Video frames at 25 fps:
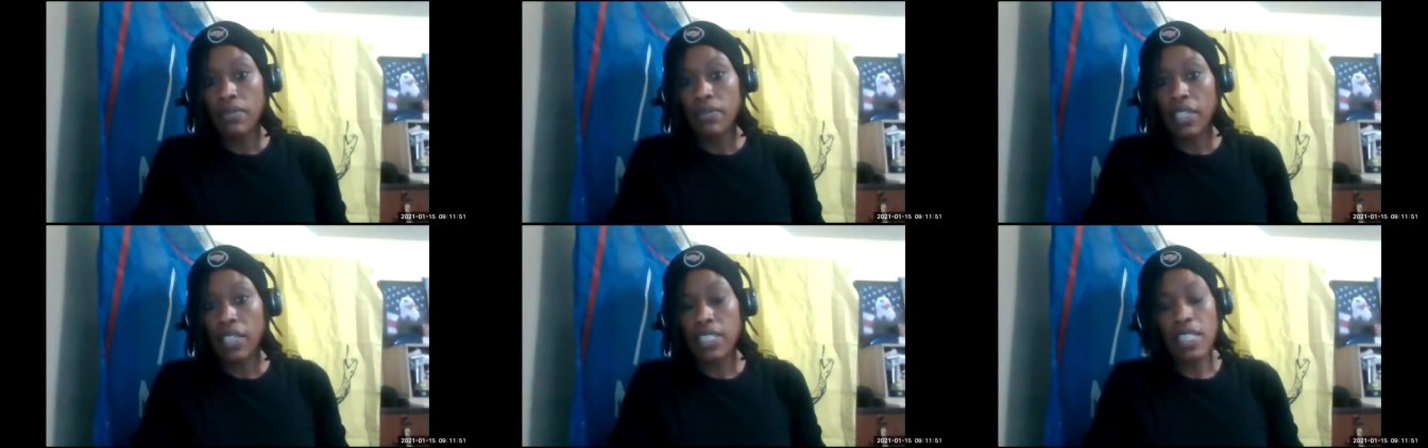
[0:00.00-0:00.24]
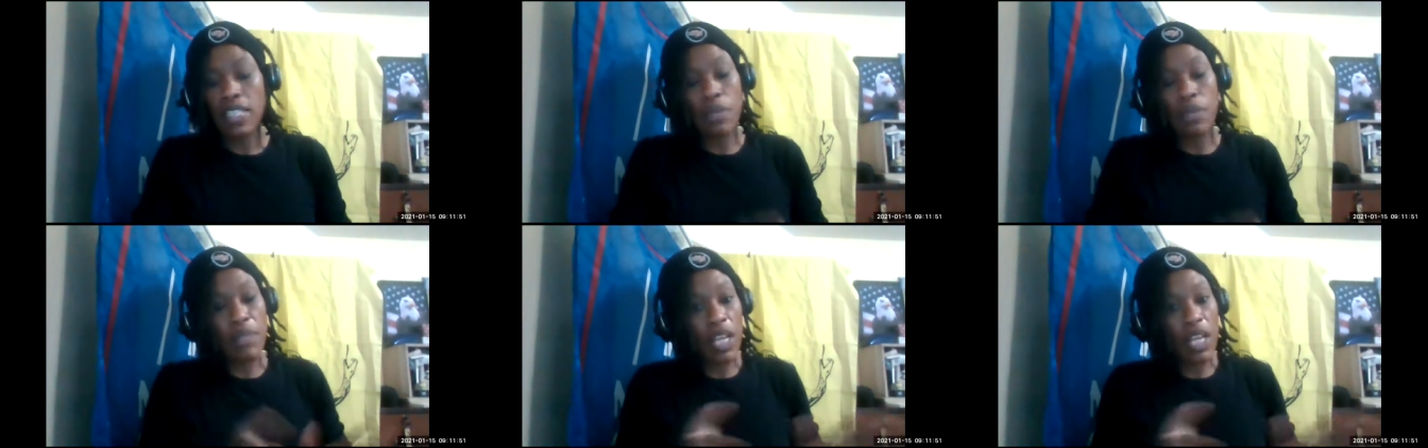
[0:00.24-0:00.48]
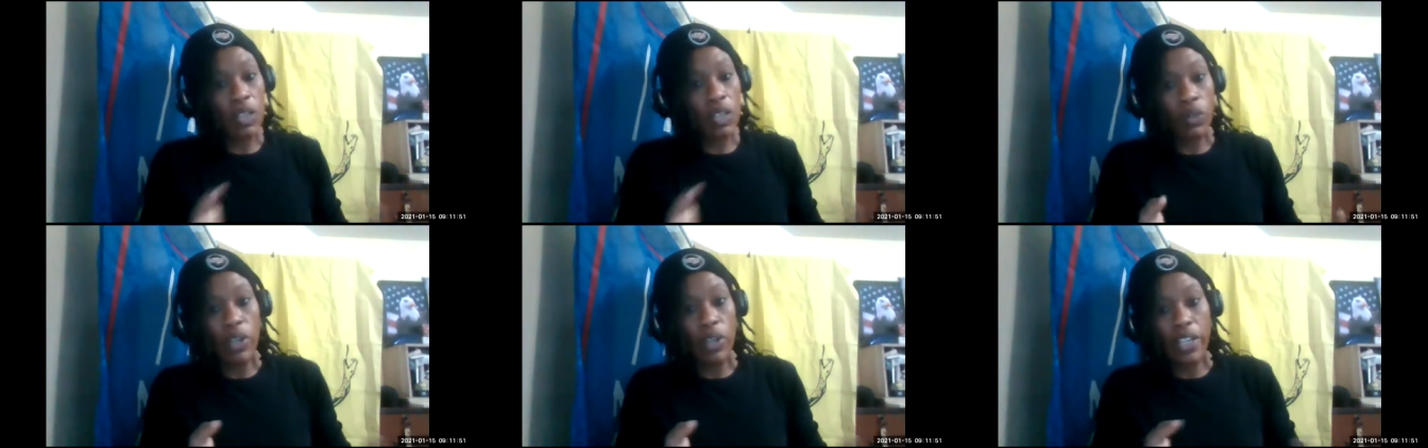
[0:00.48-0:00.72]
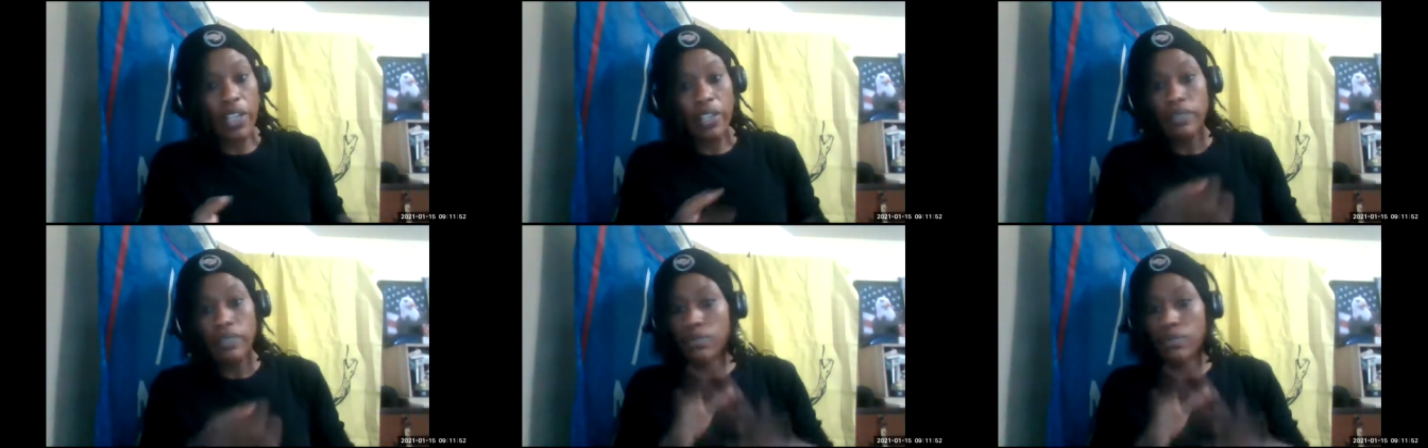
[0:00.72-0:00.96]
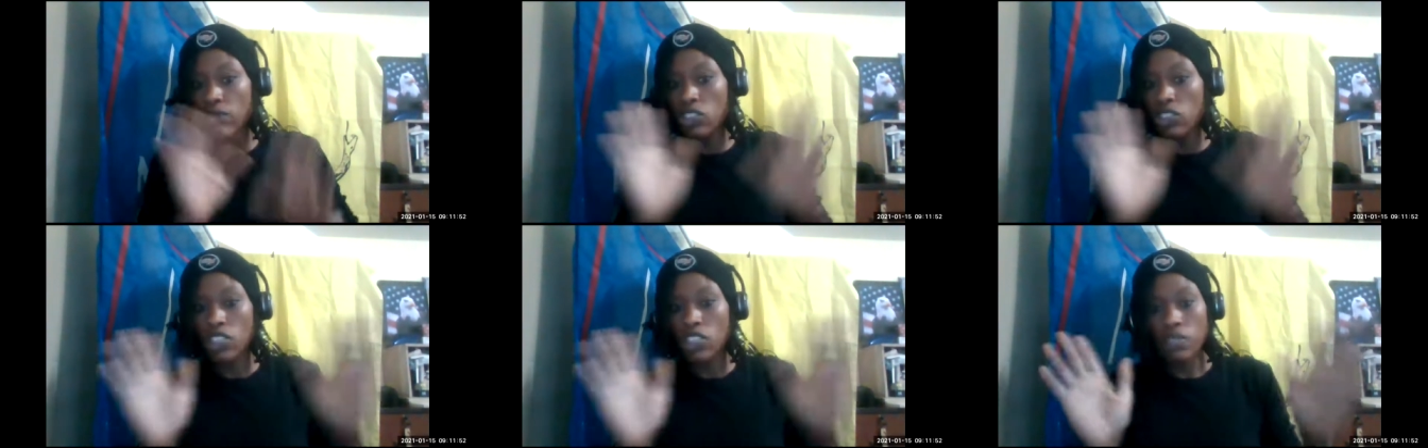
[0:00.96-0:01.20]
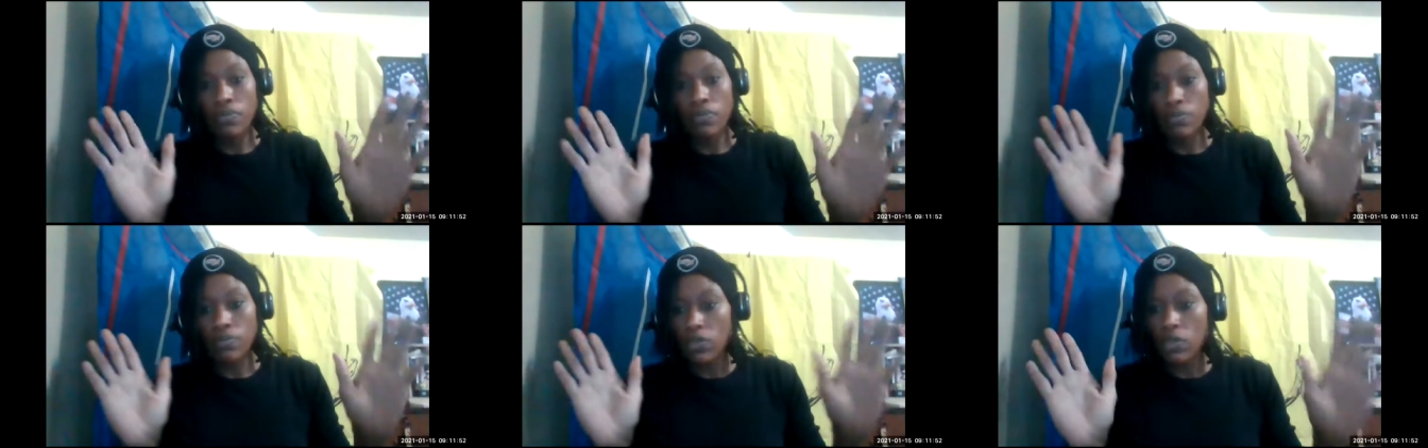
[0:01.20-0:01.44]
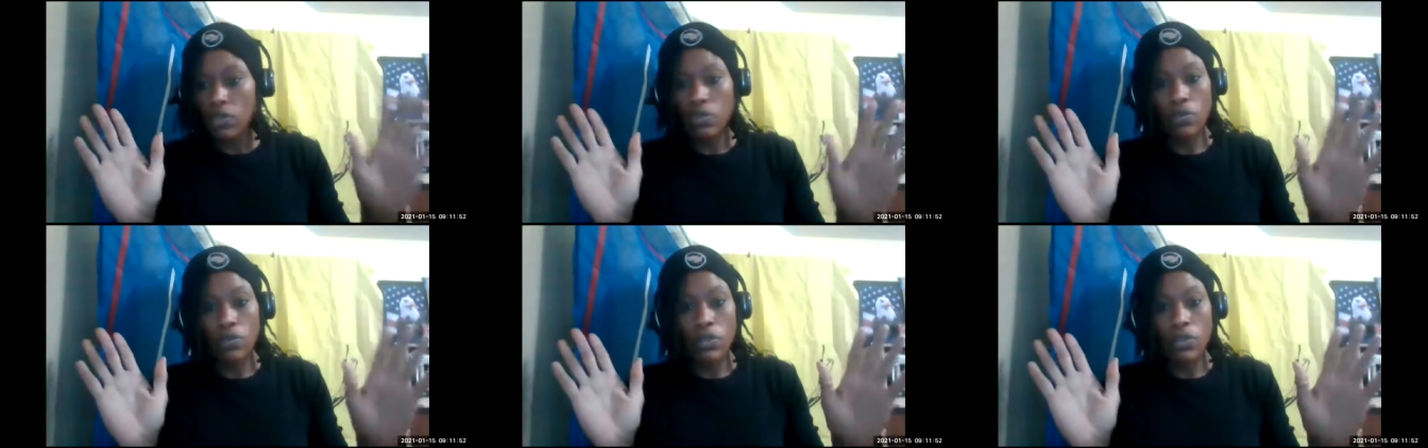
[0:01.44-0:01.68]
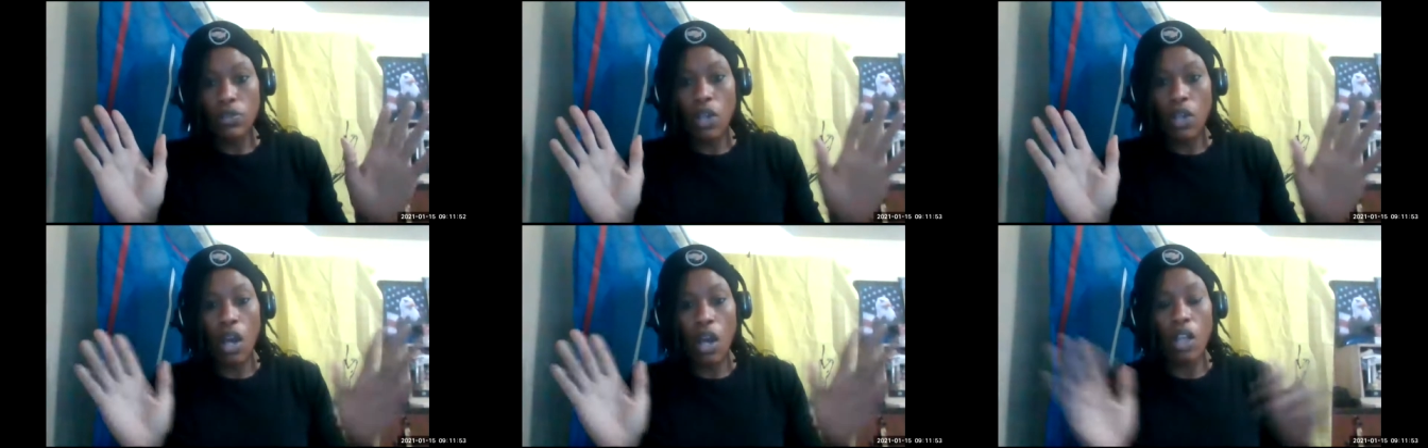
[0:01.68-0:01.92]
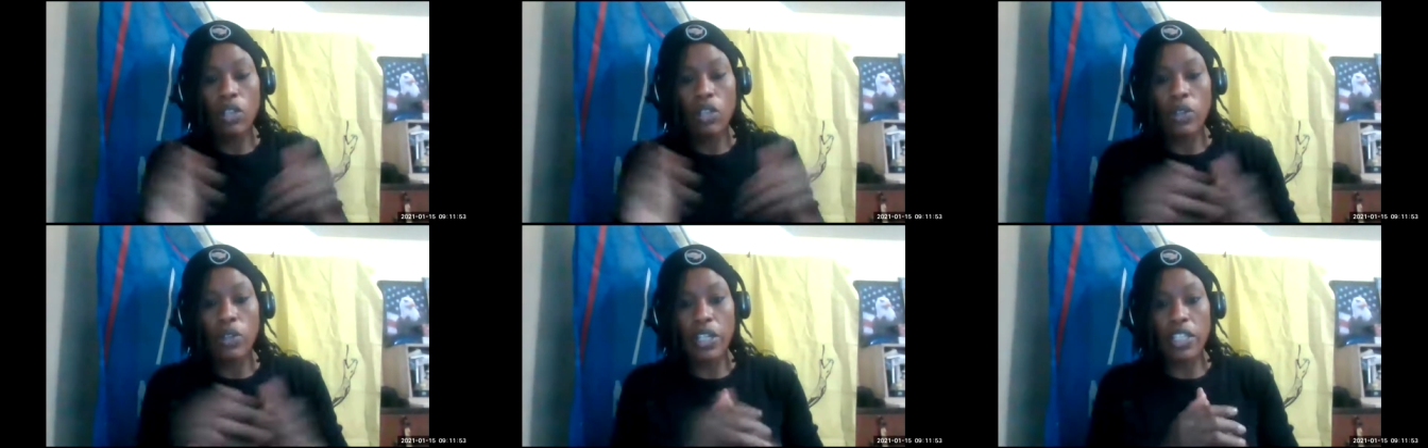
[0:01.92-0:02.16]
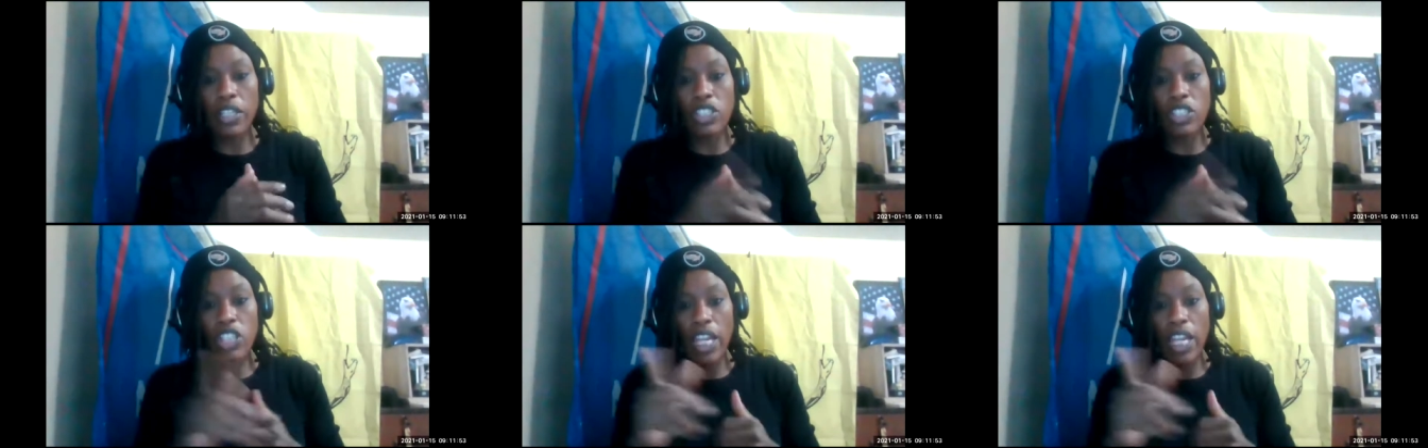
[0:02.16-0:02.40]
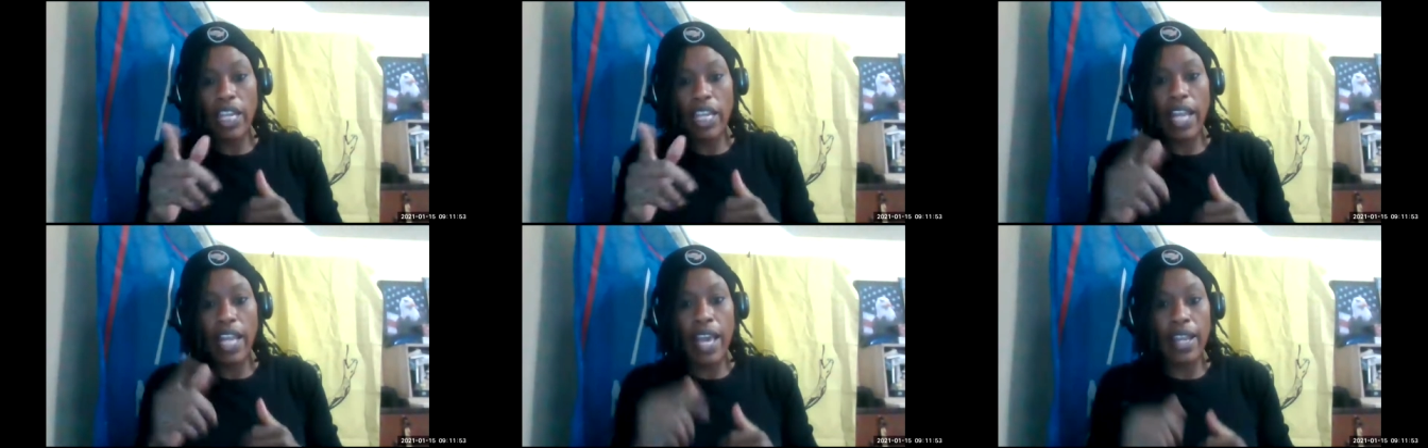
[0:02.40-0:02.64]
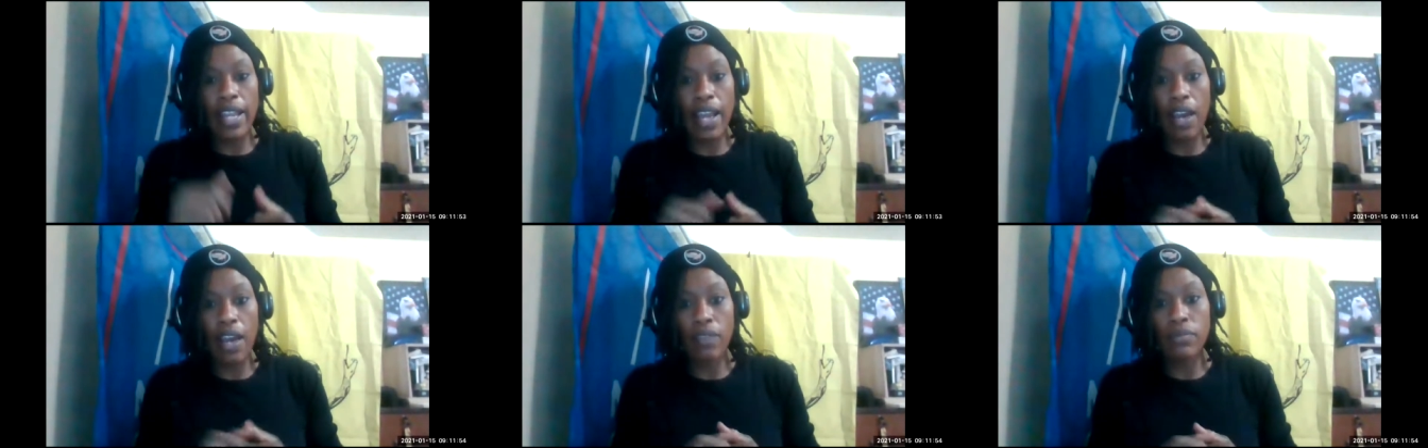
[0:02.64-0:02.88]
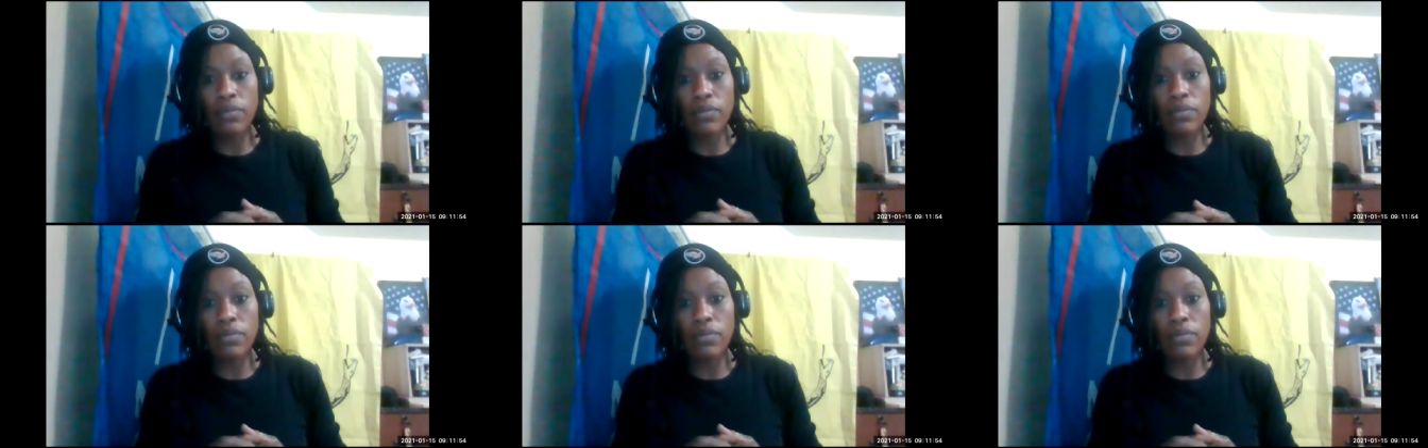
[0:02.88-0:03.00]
Because I'm not a lawyer, call a lawyer and check it out.